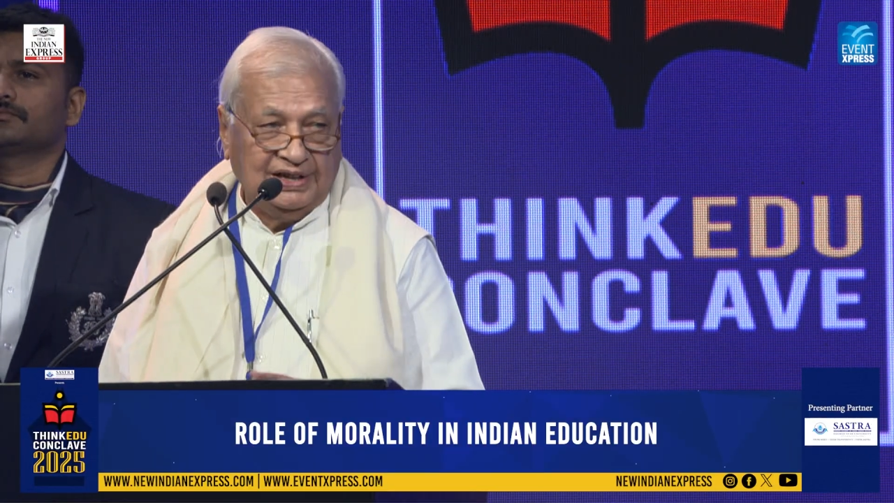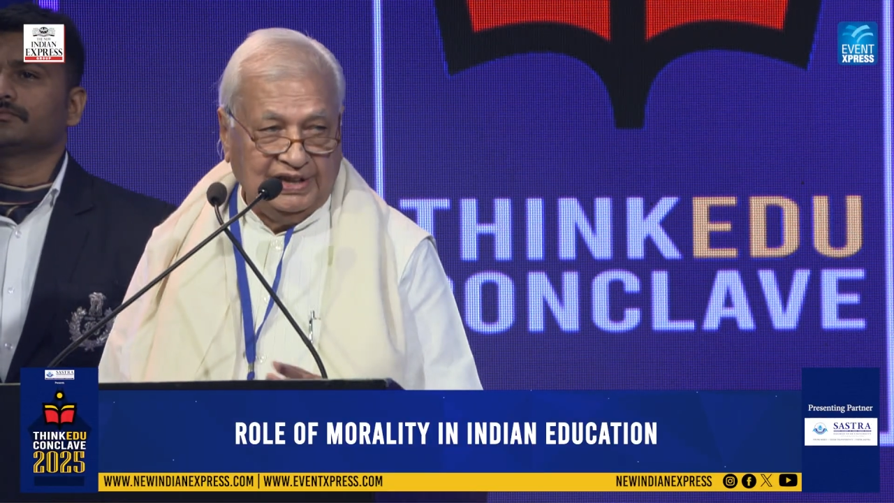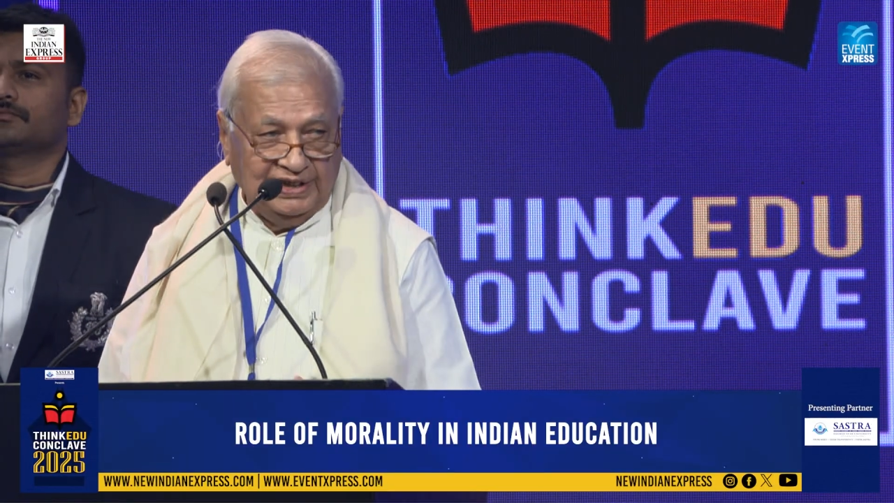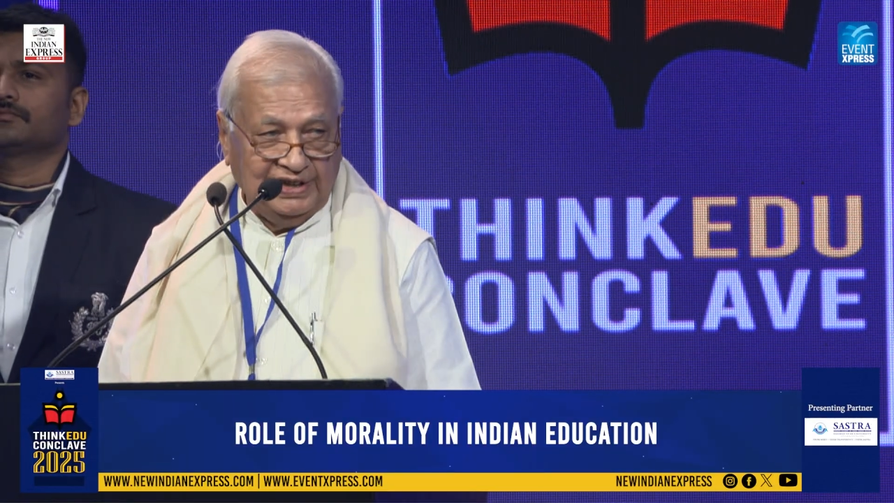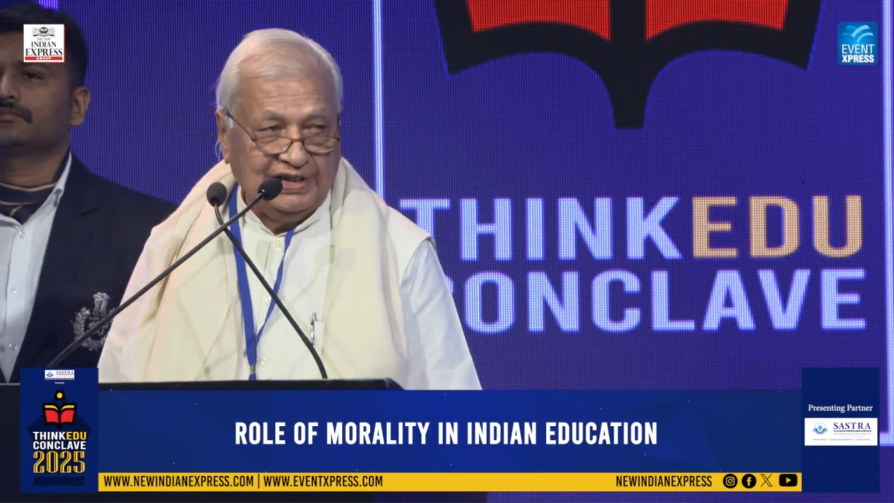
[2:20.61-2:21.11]

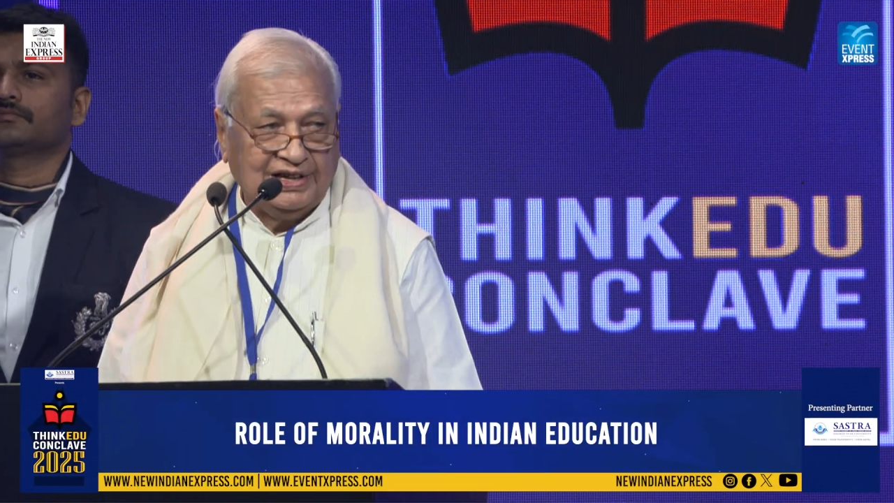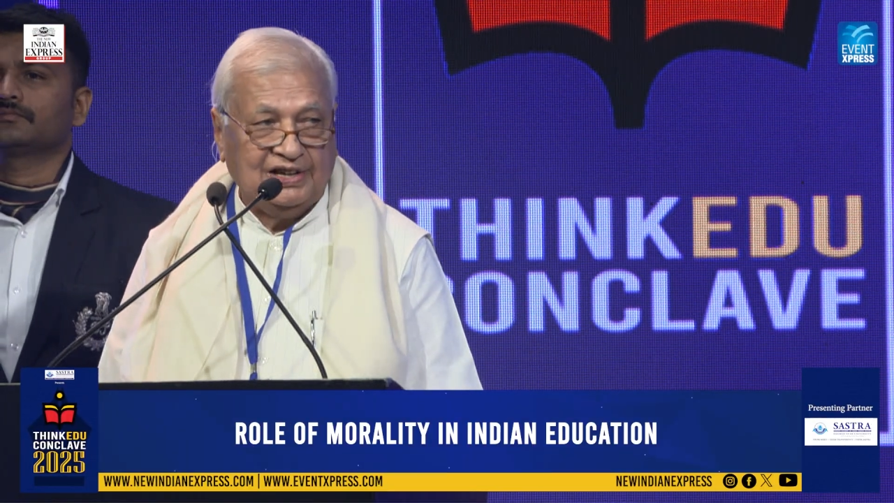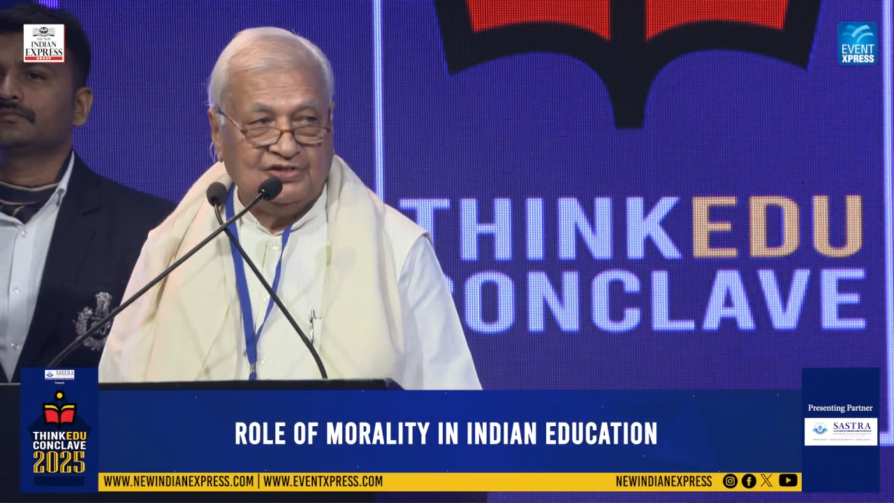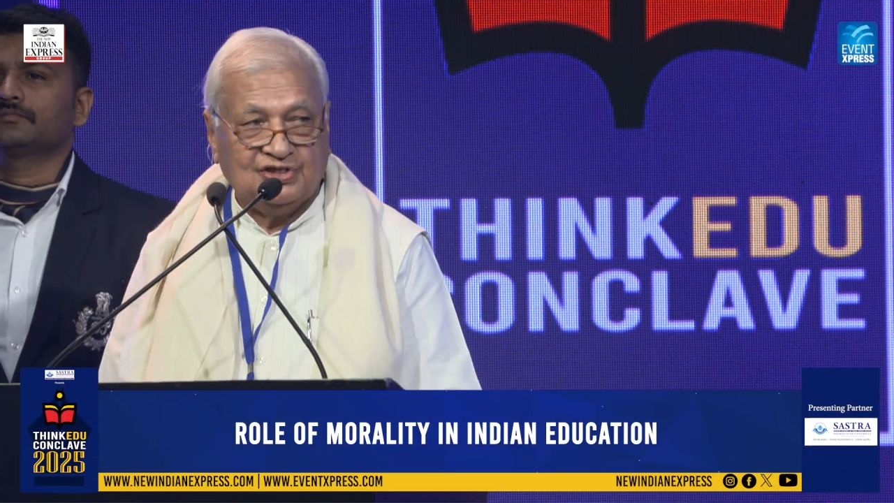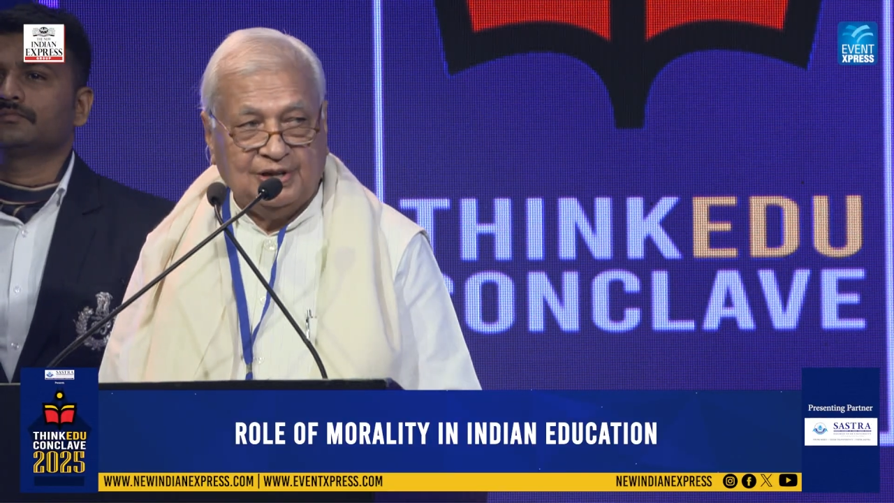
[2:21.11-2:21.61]
Indian
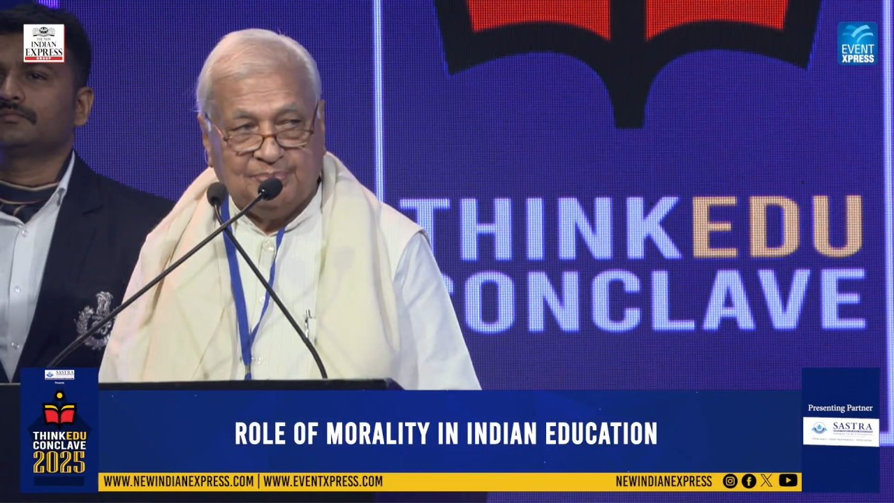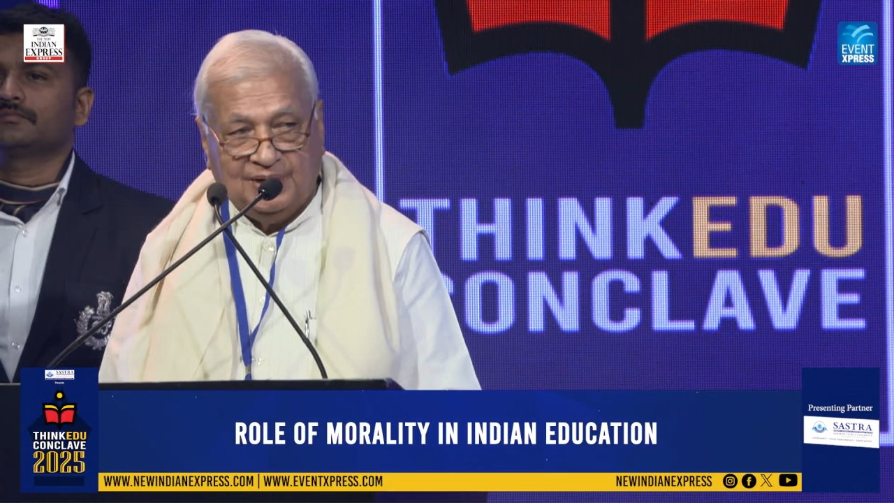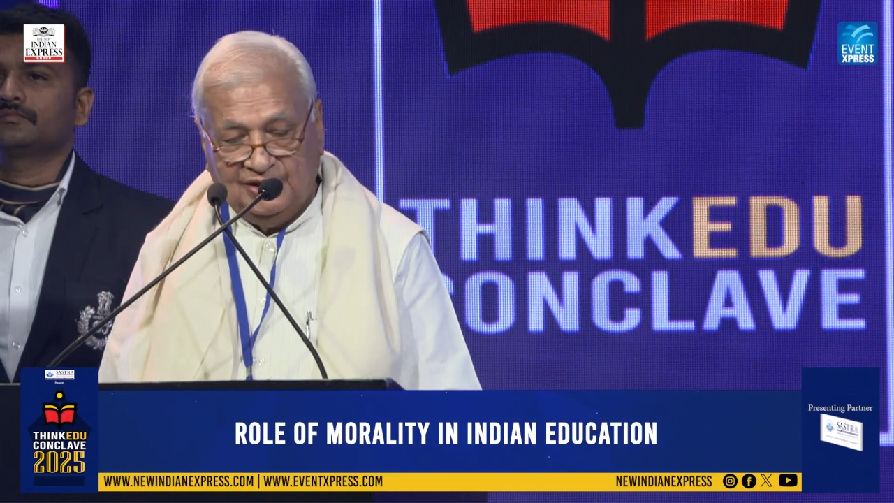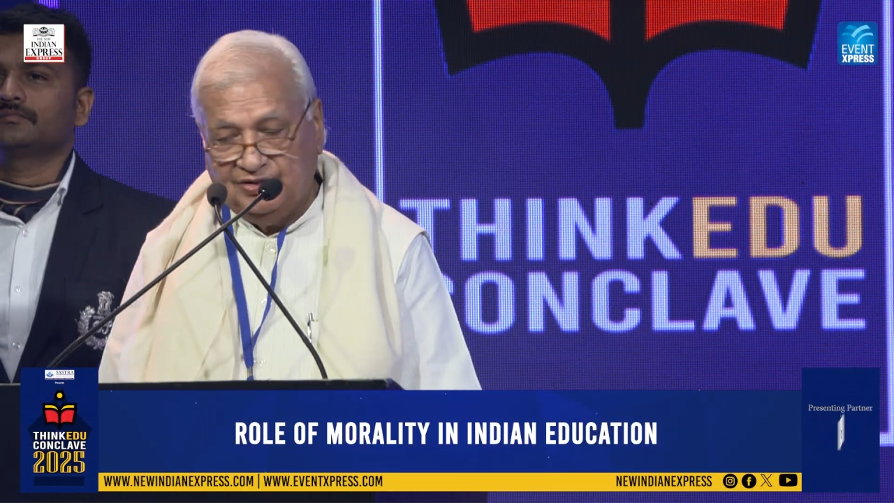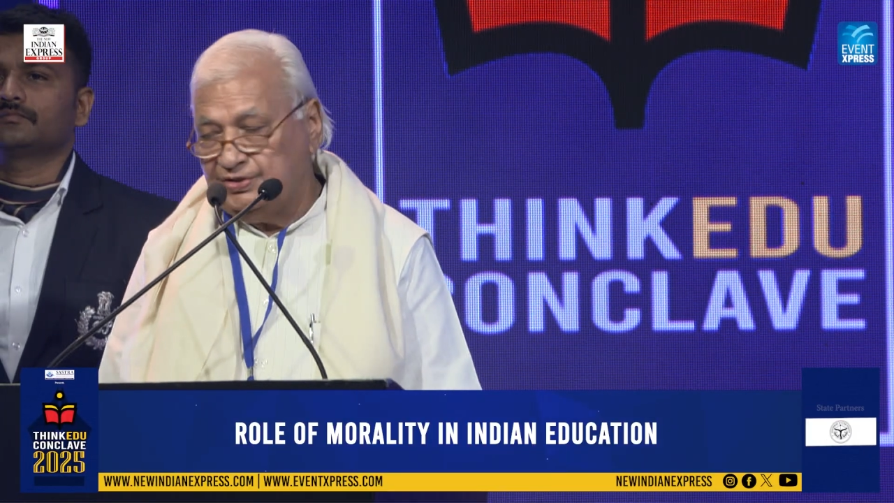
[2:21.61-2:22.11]
concept
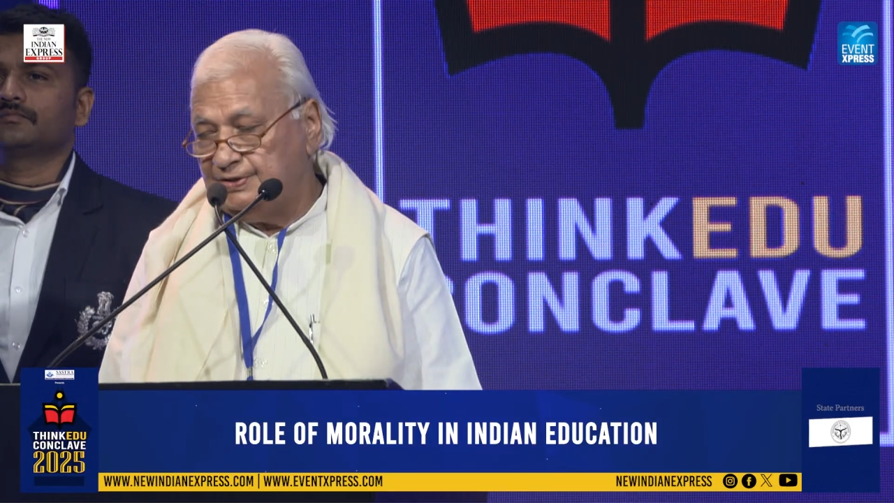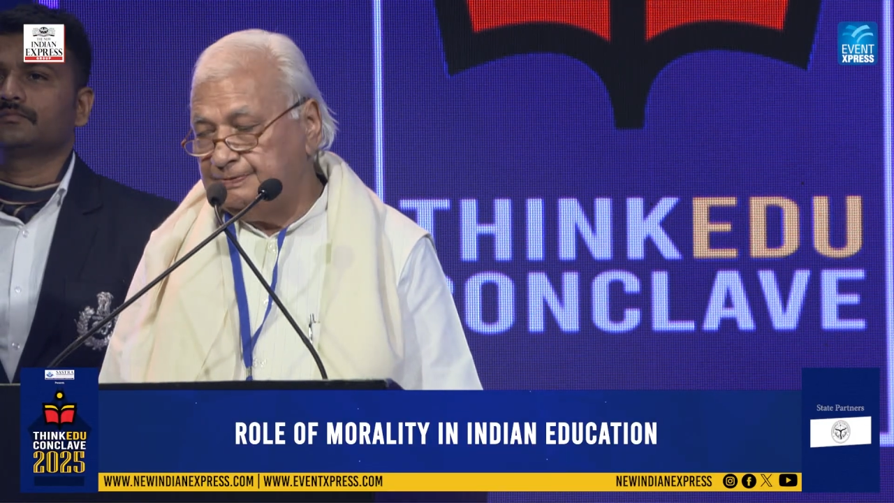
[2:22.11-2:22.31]
is,